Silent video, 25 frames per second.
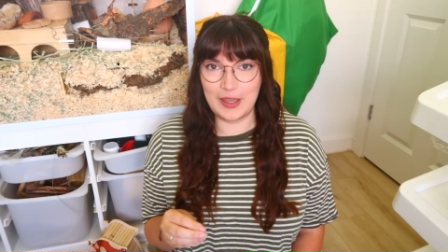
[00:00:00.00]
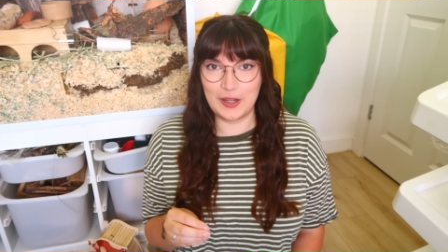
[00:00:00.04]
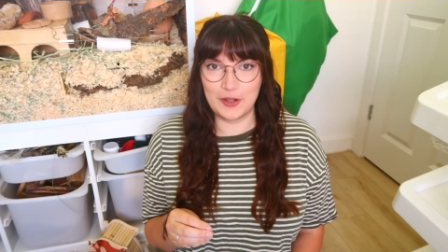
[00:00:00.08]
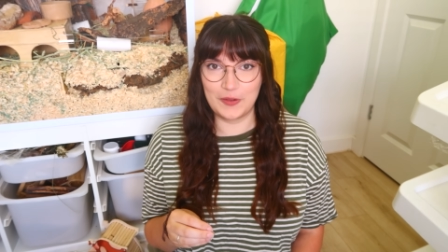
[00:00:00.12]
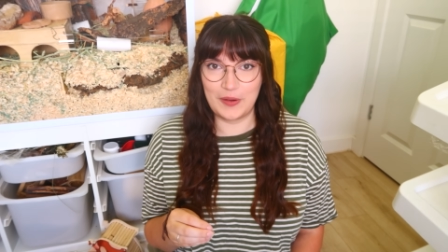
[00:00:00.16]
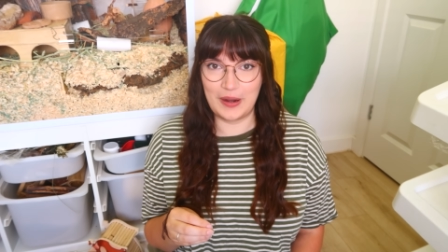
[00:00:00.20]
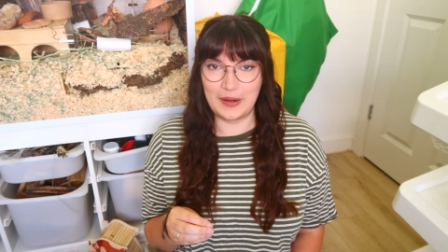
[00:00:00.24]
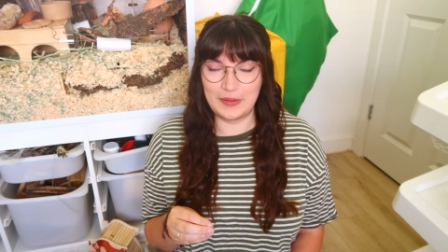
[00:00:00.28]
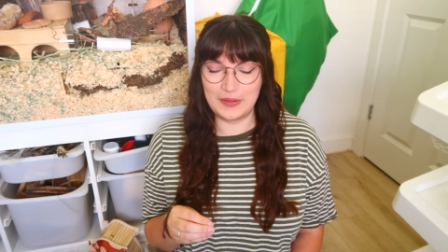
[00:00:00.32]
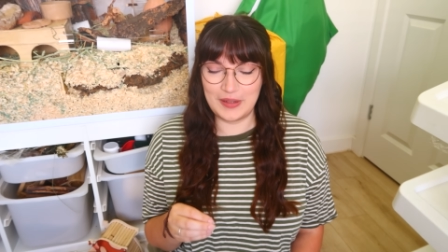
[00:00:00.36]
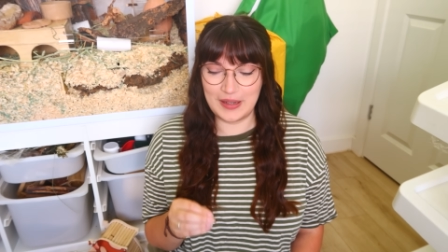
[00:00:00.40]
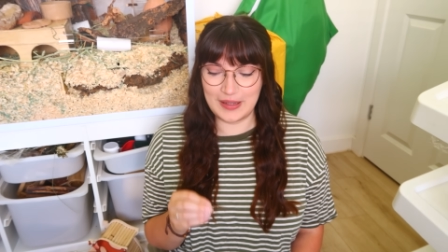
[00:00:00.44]
head
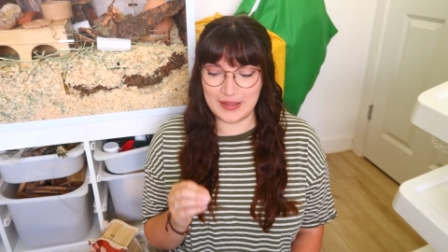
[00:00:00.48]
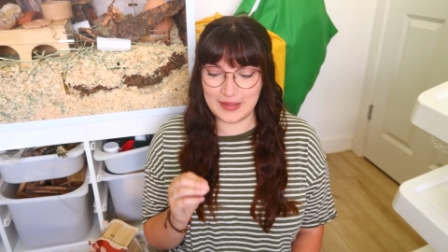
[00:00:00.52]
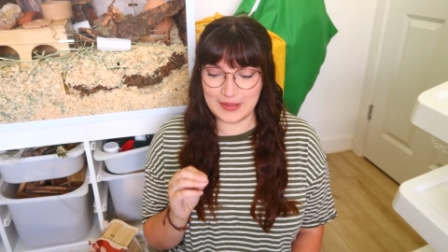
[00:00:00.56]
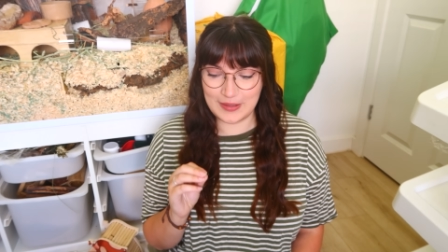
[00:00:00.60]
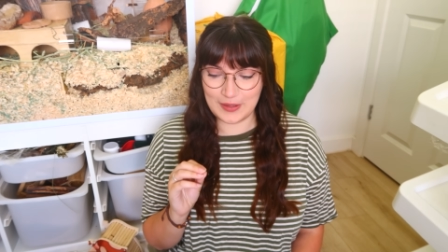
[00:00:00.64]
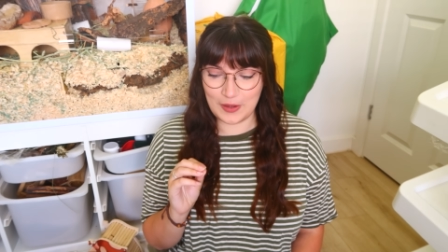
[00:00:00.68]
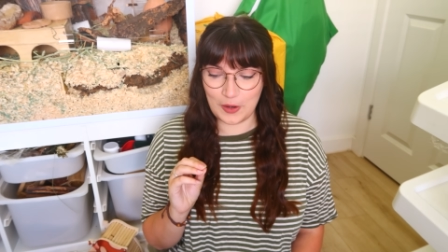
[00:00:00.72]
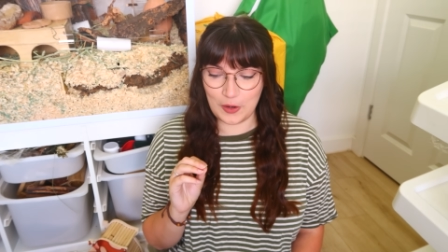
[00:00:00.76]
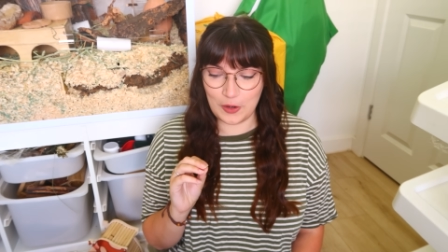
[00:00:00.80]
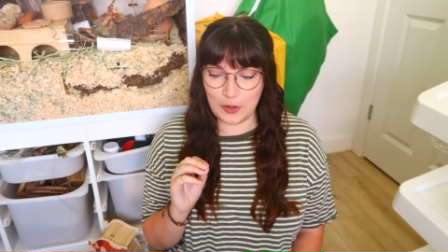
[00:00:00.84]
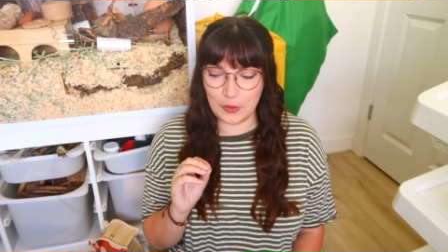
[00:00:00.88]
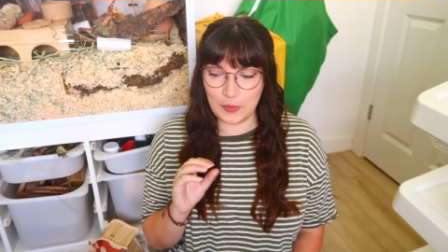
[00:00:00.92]
around it.
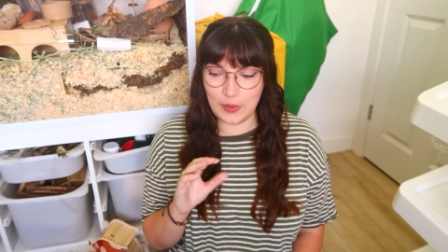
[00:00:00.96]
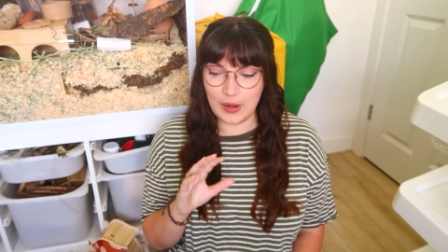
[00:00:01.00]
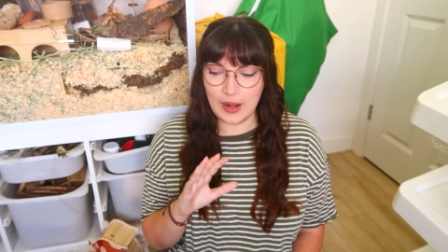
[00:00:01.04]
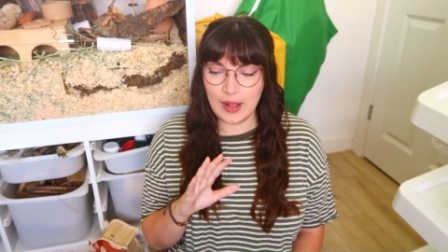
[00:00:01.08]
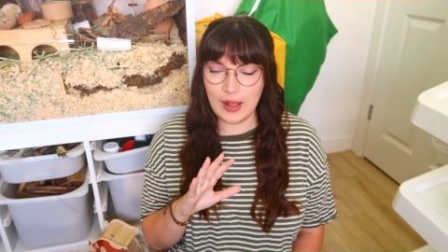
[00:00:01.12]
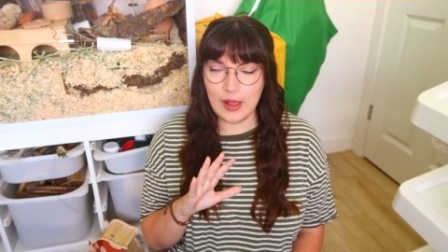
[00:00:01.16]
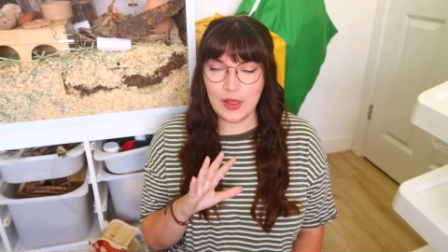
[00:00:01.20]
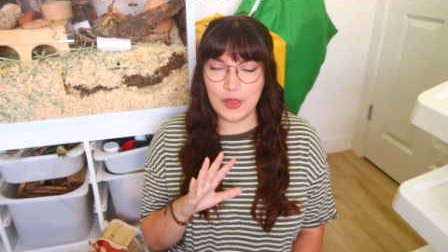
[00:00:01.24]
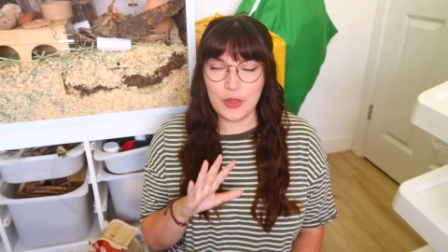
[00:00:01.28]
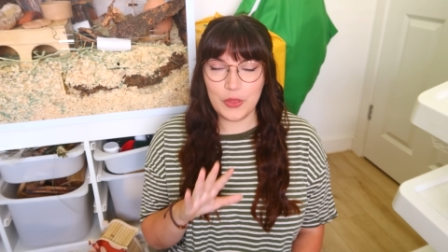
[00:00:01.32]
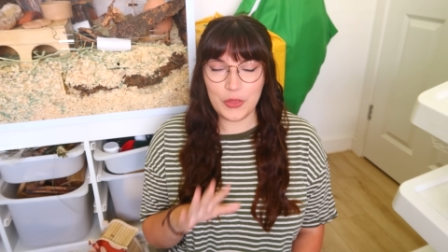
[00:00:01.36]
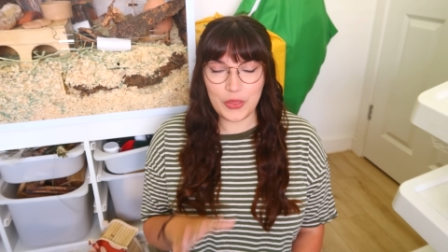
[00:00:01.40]
So
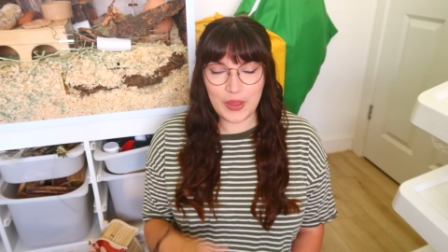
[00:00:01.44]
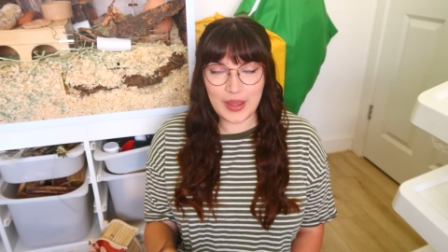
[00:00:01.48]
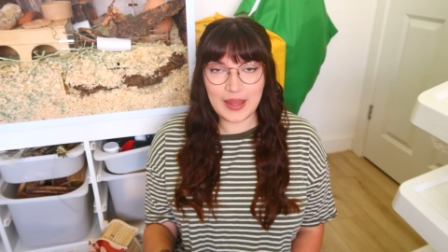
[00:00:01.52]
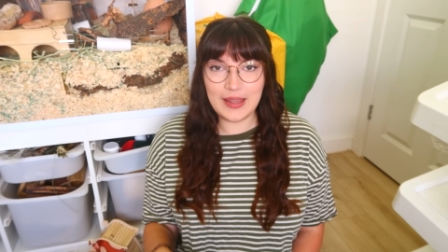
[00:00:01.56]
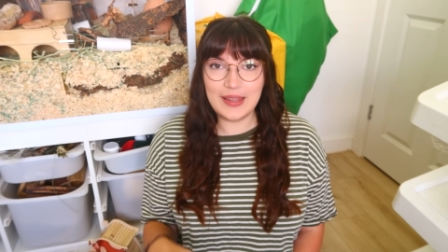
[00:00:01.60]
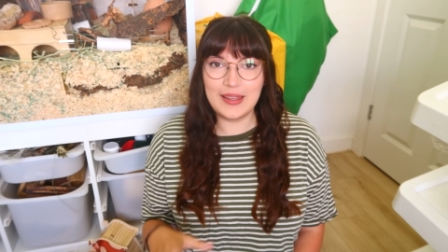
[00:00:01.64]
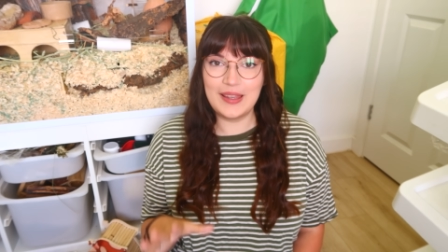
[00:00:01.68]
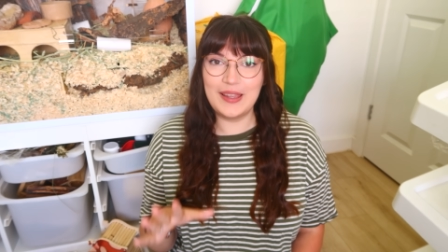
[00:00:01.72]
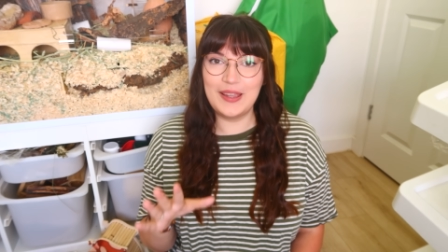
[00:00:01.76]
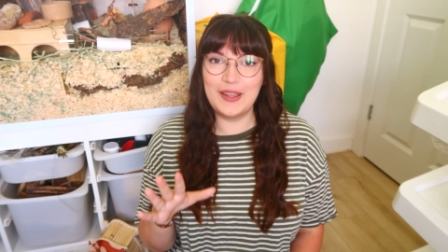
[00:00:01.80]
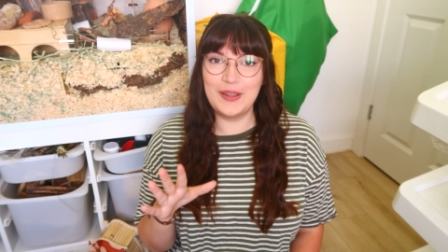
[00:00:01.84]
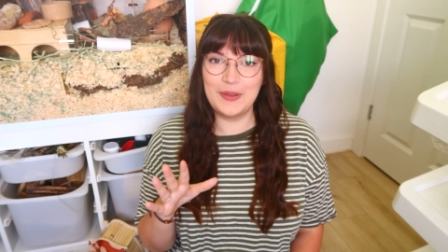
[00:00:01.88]

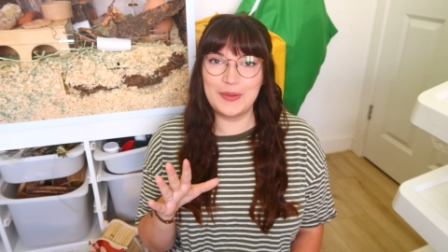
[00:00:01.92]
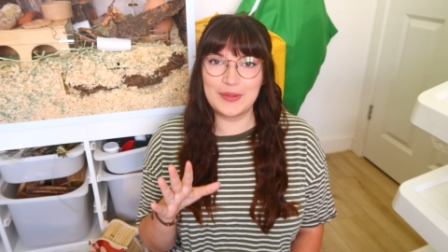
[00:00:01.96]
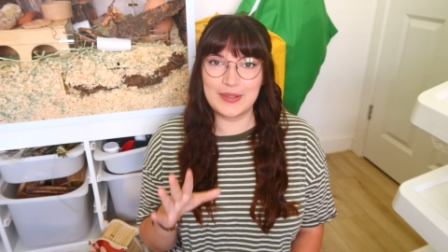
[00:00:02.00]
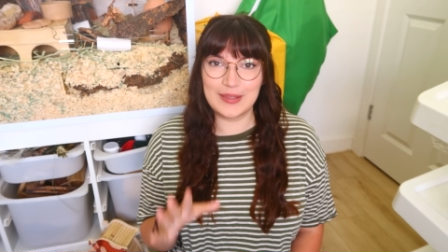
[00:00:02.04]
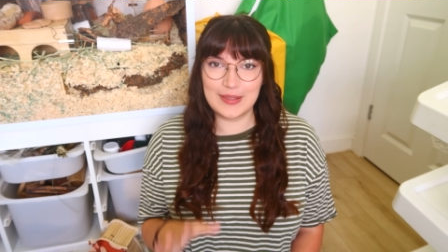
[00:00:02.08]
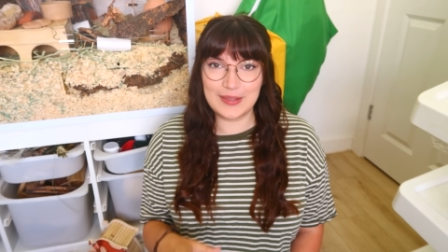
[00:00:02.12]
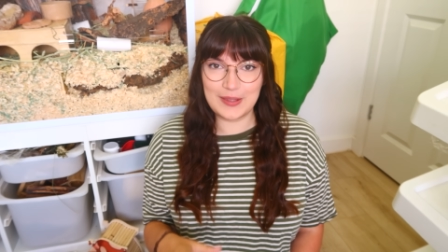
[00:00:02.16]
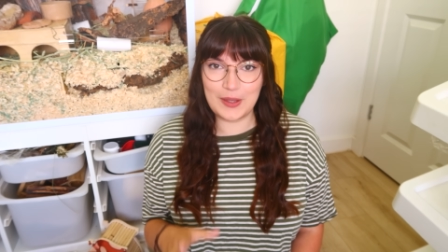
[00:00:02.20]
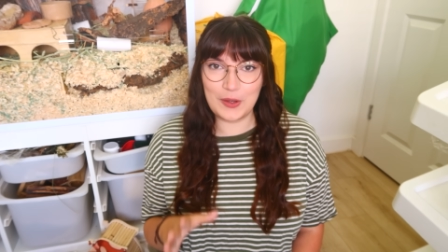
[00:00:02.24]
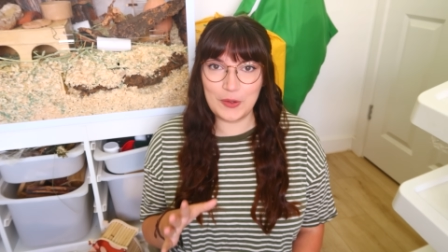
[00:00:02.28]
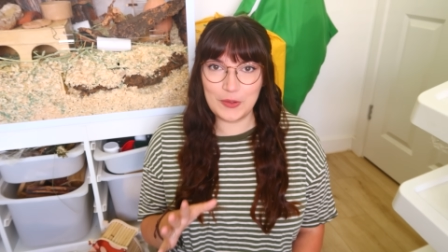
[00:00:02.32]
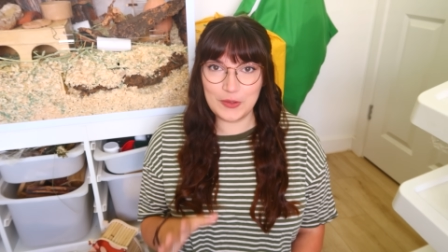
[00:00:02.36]
Thank you
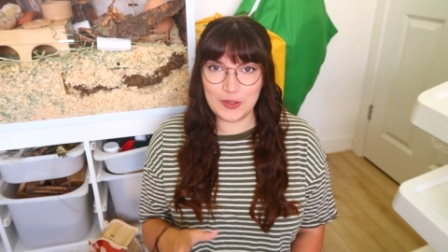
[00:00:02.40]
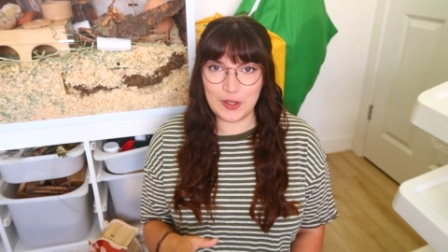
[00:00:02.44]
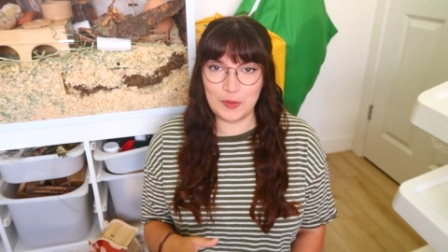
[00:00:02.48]
so,